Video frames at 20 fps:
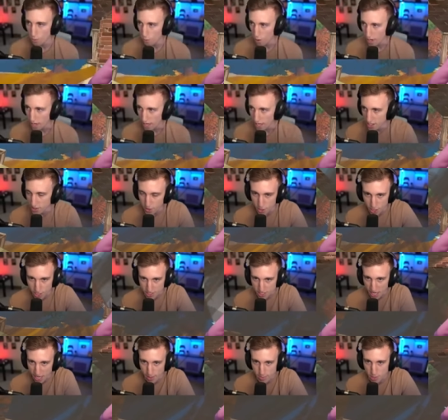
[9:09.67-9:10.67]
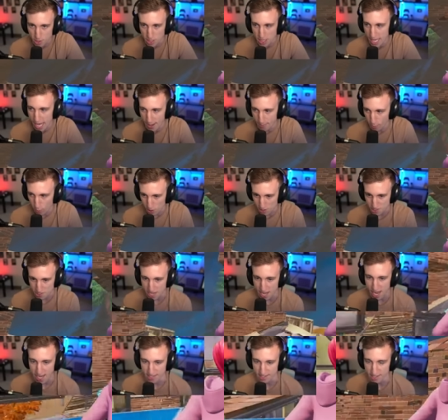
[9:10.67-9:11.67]
We're in. This game's a lot more
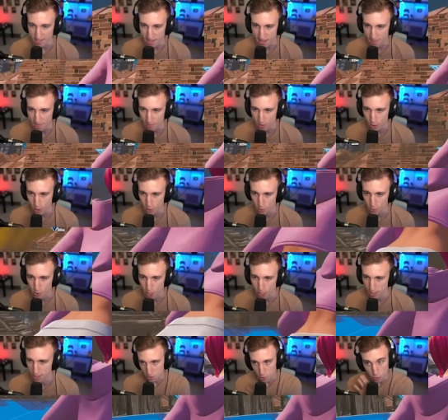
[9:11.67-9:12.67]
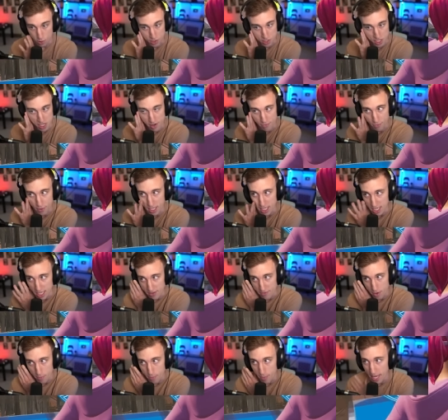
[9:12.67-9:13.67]
stacked than that first one. So we'll see if we can
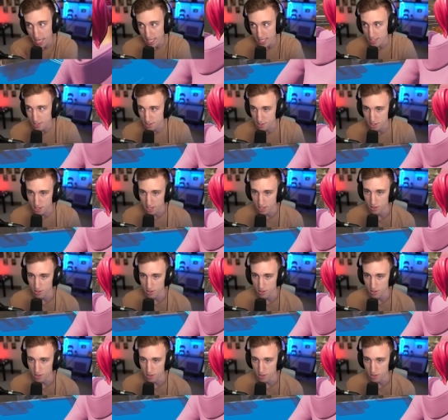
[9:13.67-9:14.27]
even make it to the